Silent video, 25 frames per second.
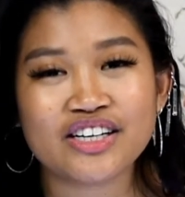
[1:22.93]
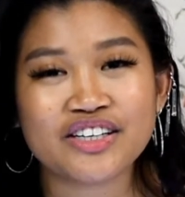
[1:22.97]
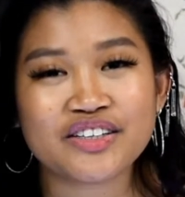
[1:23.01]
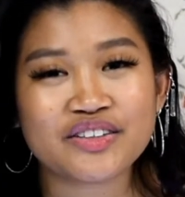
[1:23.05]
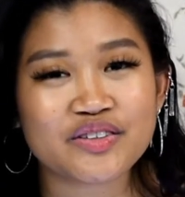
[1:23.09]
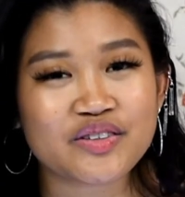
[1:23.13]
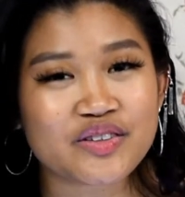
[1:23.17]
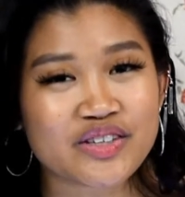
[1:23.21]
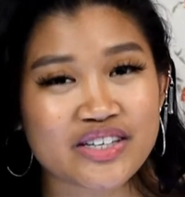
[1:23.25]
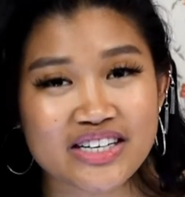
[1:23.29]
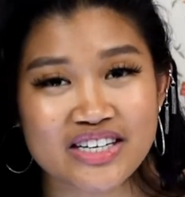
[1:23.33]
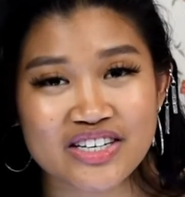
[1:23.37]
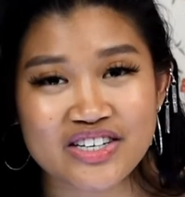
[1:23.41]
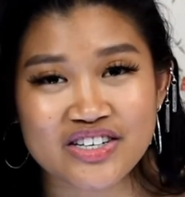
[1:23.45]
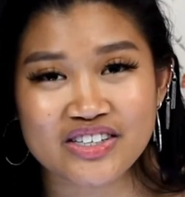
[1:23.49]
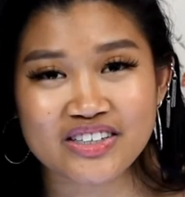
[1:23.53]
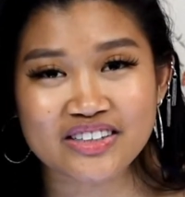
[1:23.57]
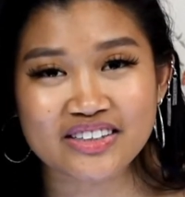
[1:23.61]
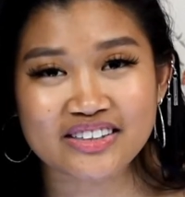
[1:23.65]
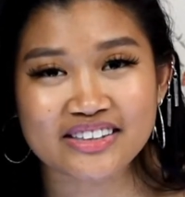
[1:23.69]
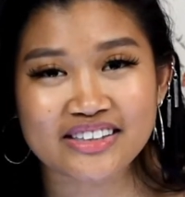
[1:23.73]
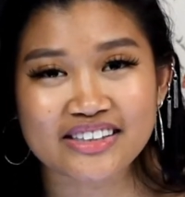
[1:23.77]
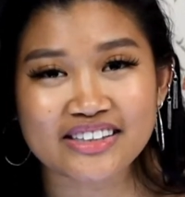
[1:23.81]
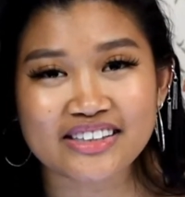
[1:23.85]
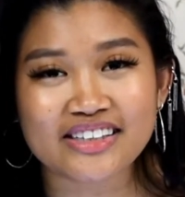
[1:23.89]

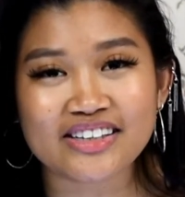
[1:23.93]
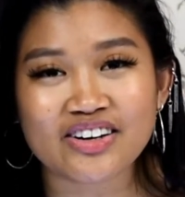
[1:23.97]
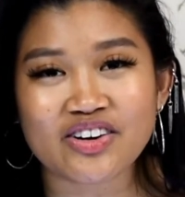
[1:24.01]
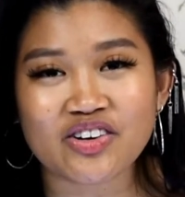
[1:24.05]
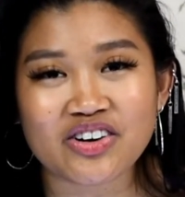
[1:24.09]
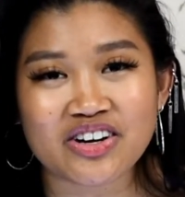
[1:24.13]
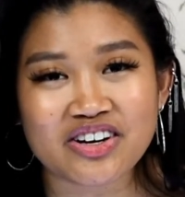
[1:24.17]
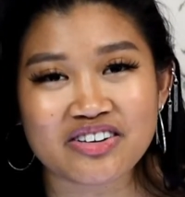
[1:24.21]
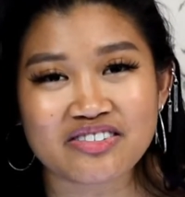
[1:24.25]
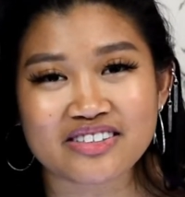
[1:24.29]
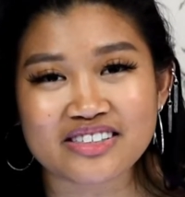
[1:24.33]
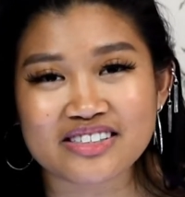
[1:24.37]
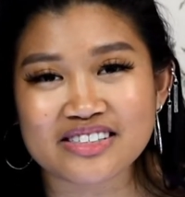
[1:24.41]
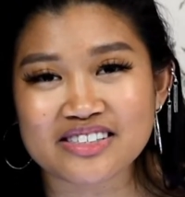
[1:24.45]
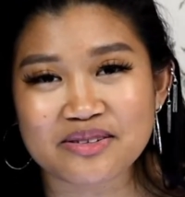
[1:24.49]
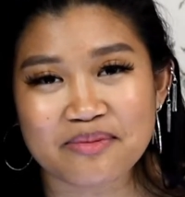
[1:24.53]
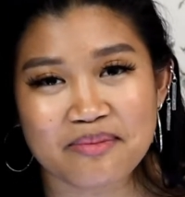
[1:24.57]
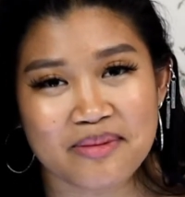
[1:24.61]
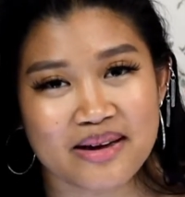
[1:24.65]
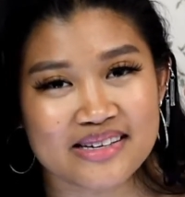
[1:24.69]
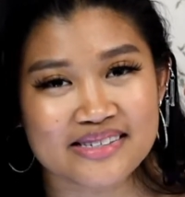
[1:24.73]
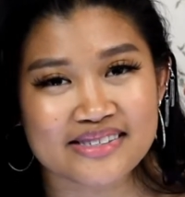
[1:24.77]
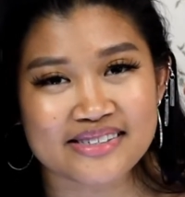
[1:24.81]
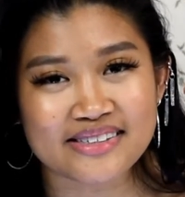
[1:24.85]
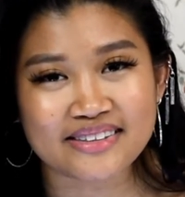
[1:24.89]
regionally, or even
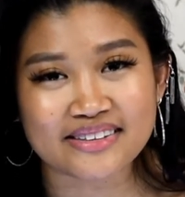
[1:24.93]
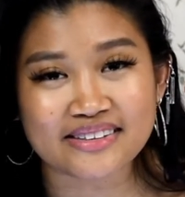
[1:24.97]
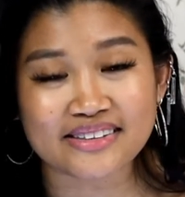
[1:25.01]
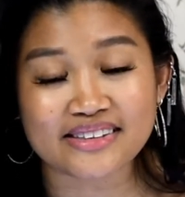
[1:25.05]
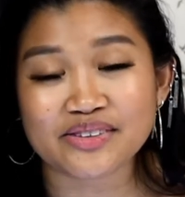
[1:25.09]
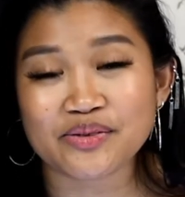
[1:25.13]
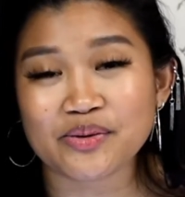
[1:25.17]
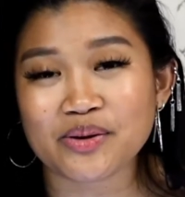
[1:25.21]
domestically.